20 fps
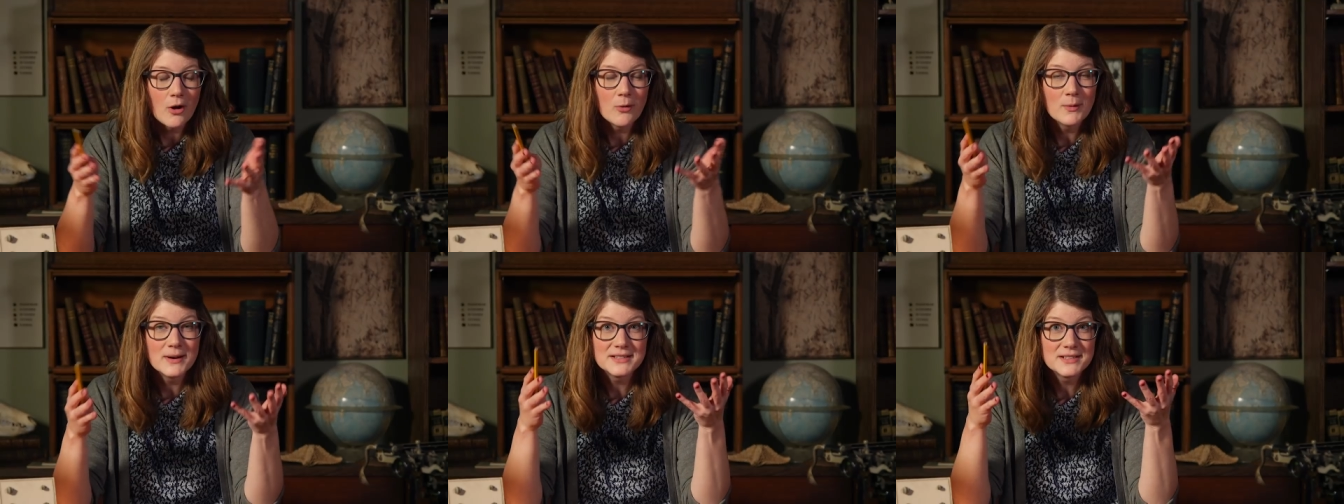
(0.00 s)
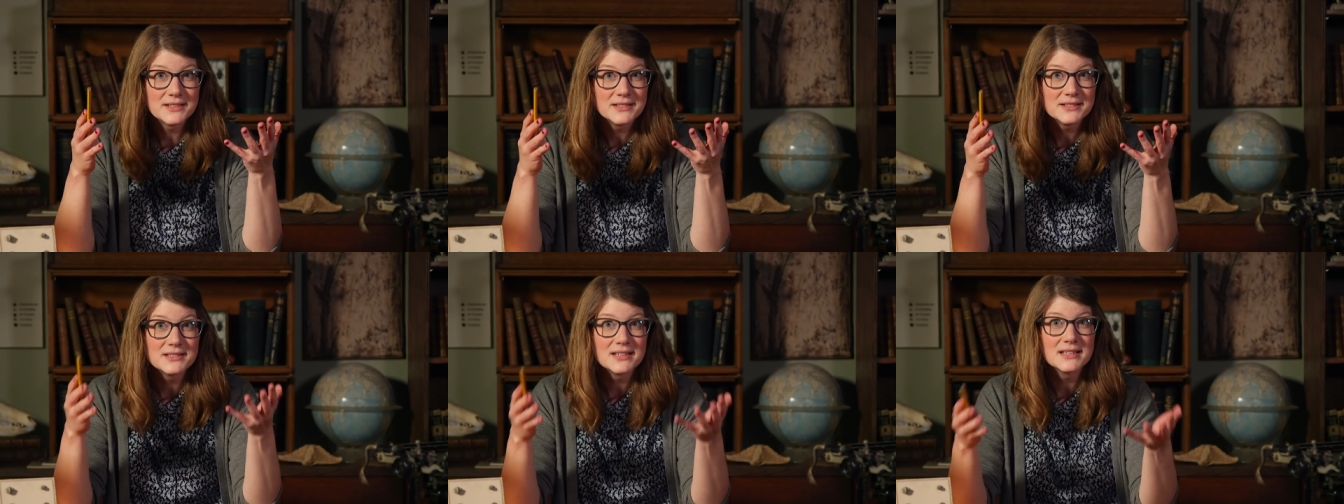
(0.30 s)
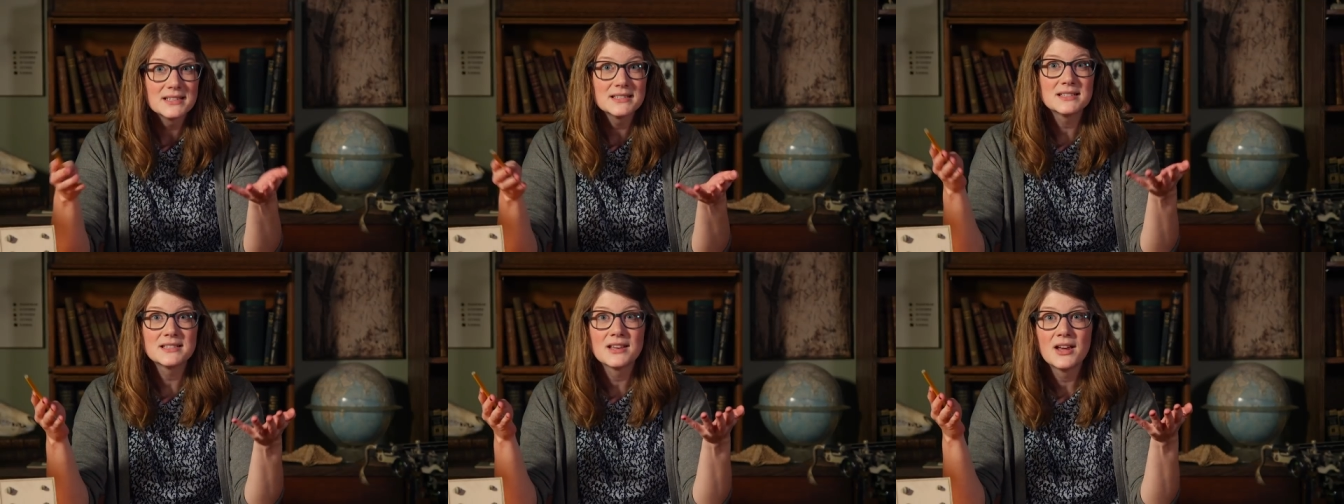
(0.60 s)
always
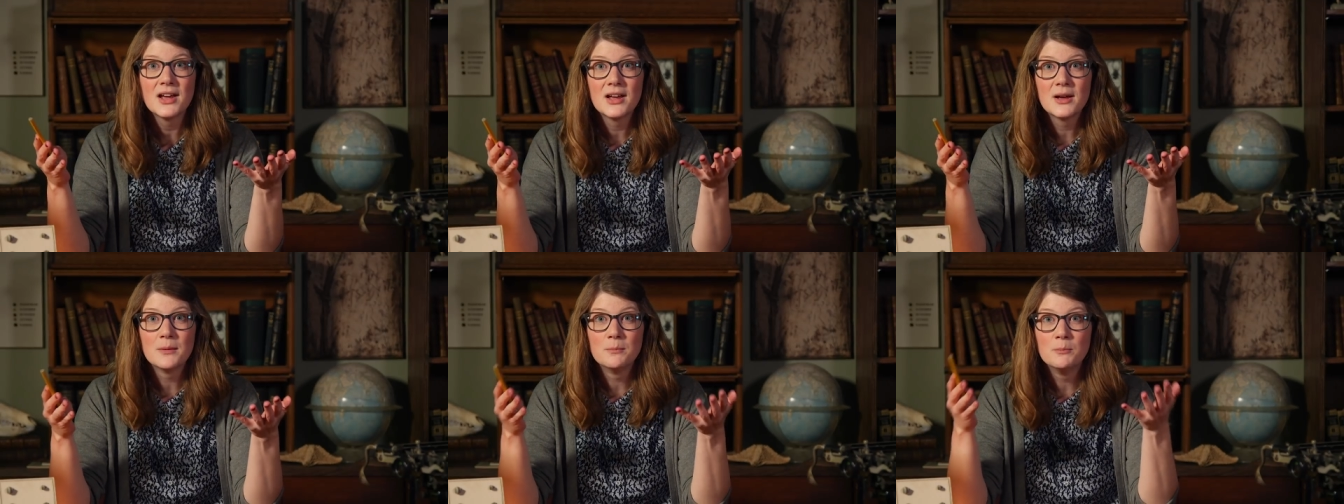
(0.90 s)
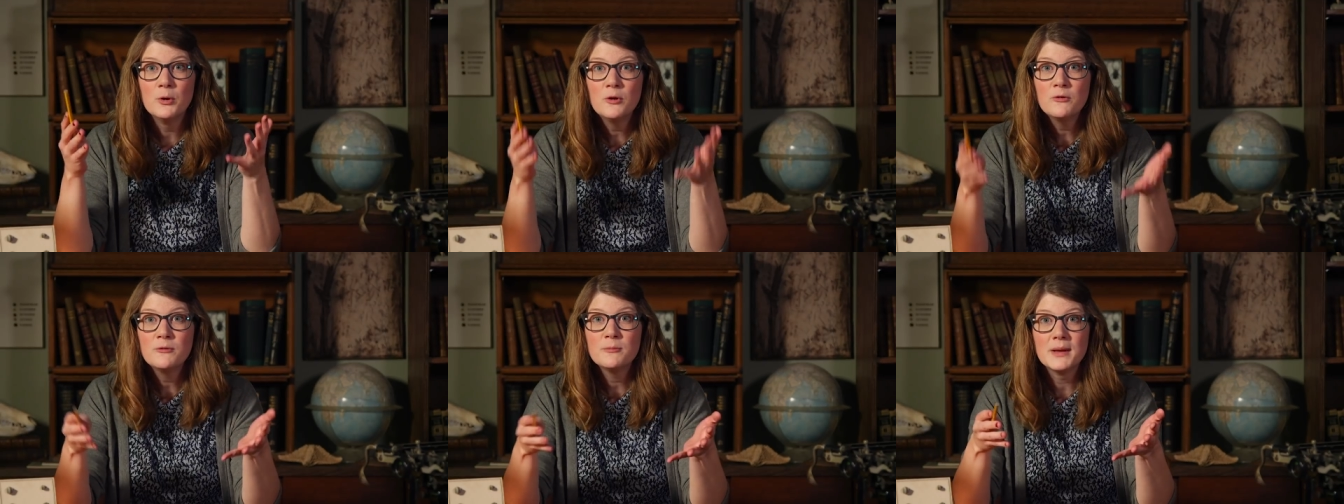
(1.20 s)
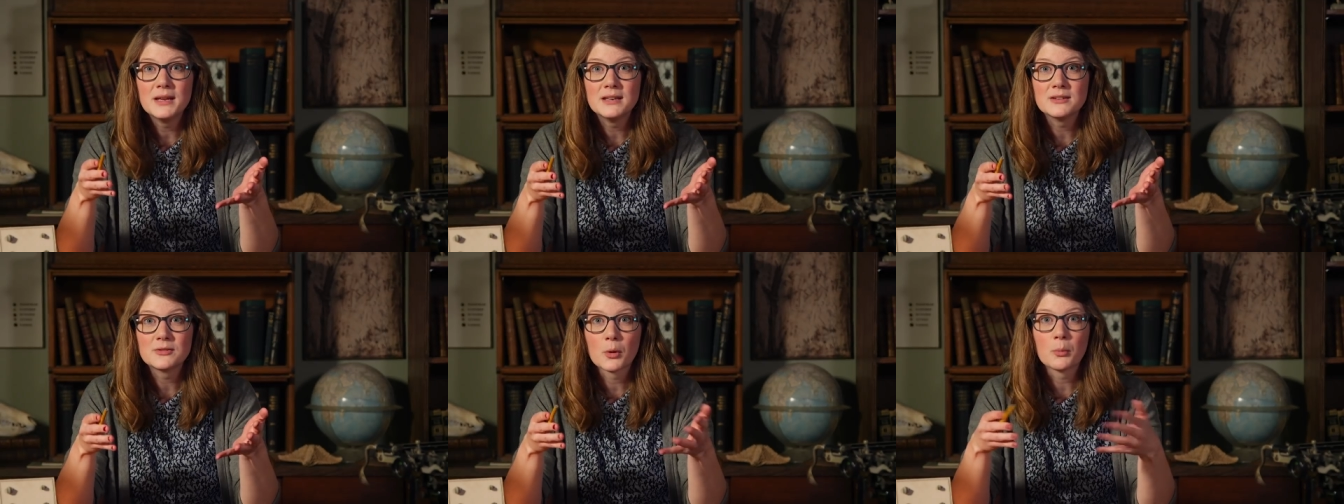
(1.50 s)
exist.
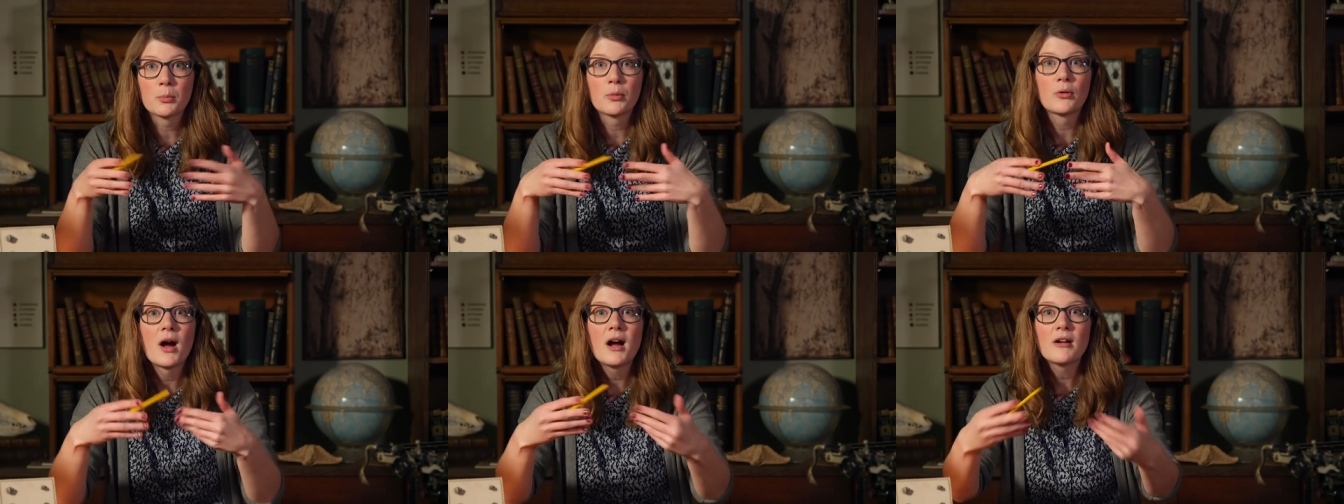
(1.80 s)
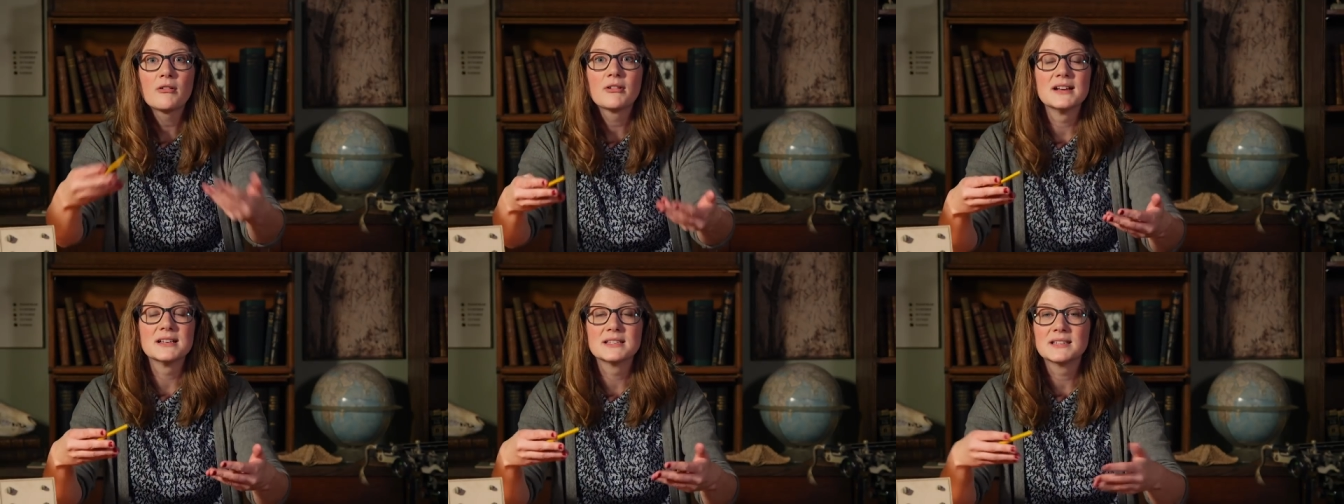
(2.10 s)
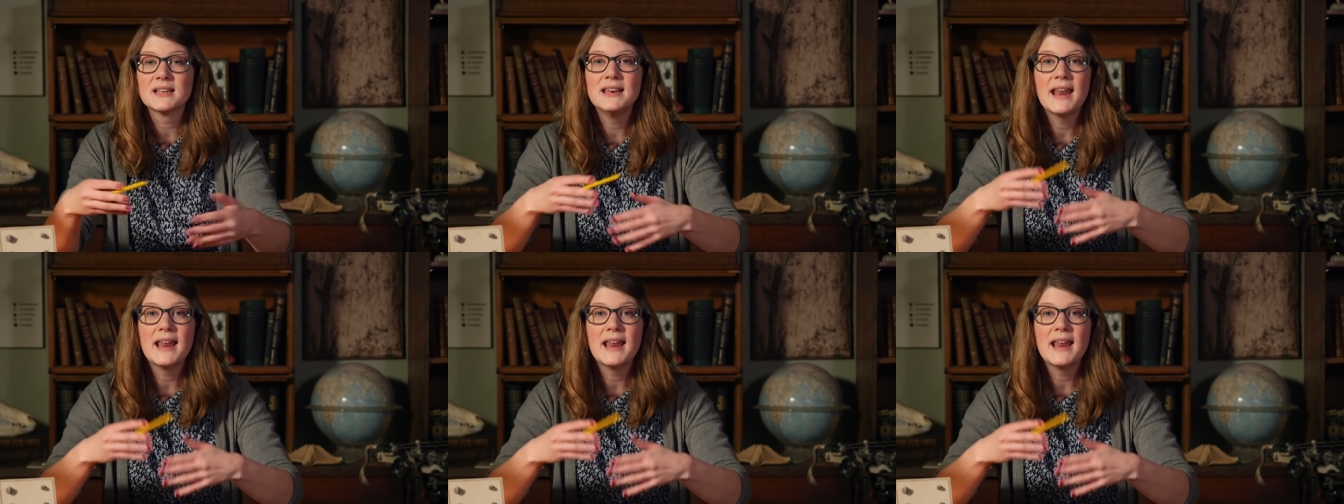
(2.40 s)
Movement or progress